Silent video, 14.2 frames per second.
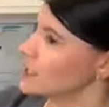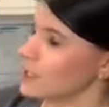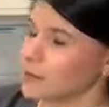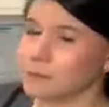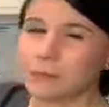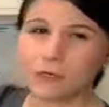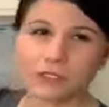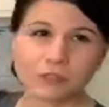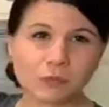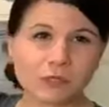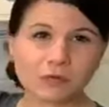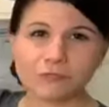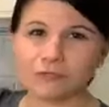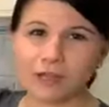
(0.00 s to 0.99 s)
I'll take like
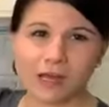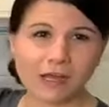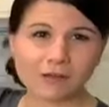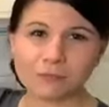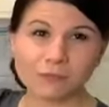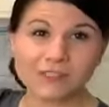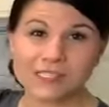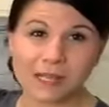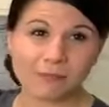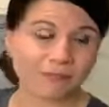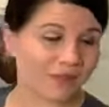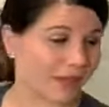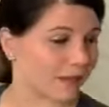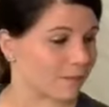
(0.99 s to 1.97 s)
Birchwood or Fluff or
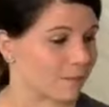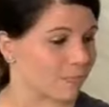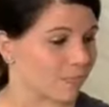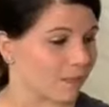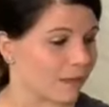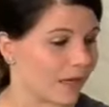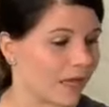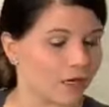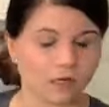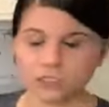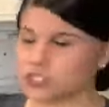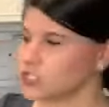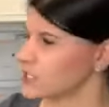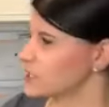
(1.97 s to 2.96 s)
something, and
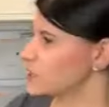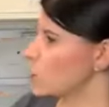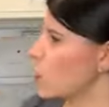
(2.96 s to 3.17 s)
I'll just